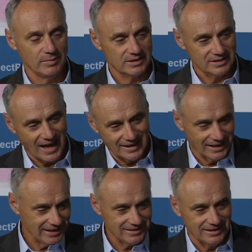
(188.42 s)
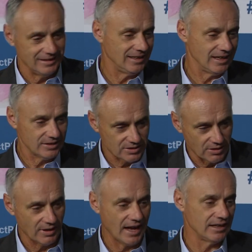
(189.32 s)
It's not 18 kids,
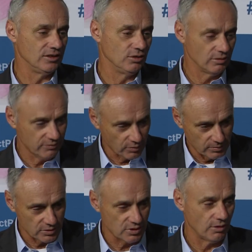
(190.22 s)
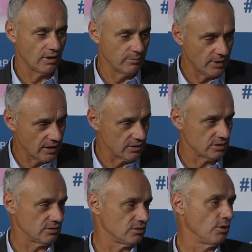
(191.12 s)
they're not in uniform, there's no umpires,
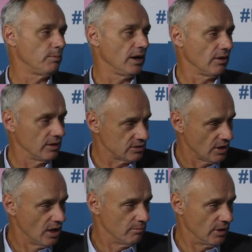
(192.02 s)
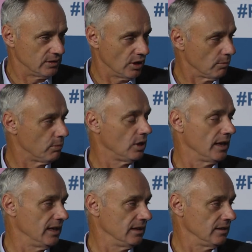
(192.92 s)
there's no parents, but they're
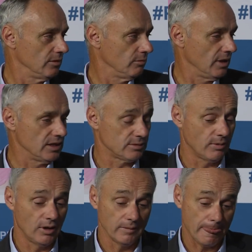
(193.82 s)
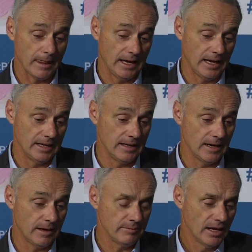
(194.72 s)
playing baseball. And
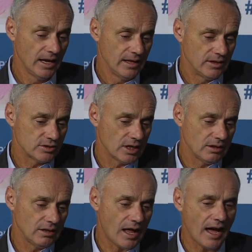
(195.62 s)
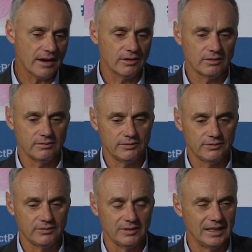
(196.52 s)
um, there's a lot of
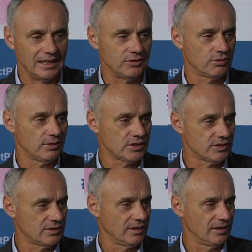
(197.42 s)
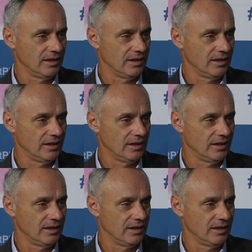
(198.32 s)
interest